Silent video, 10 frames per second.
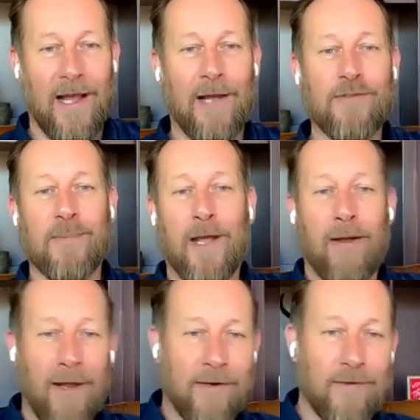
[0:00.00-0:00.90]
How's
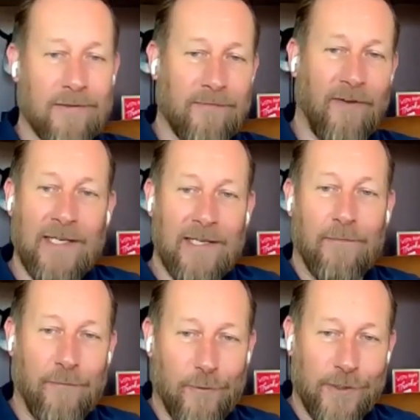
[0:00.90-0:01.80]
about I could find
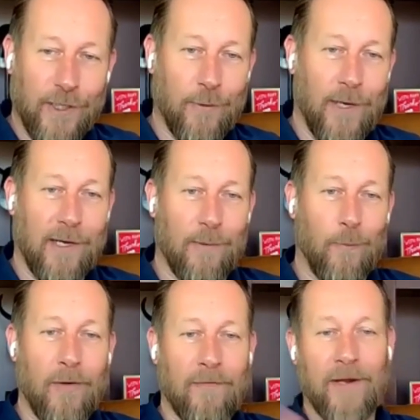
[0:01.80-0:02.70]
it for you quicker?
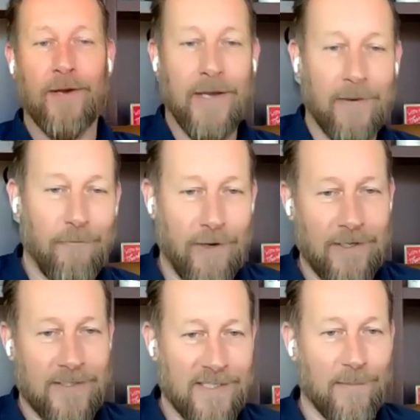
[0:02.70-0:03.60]
What if I could get
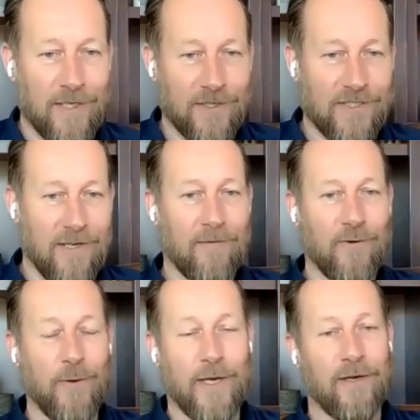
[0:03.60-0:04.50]
rid of some of your stuff
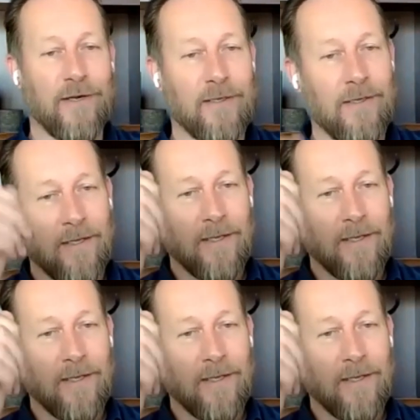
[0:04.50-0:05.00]
quicker? And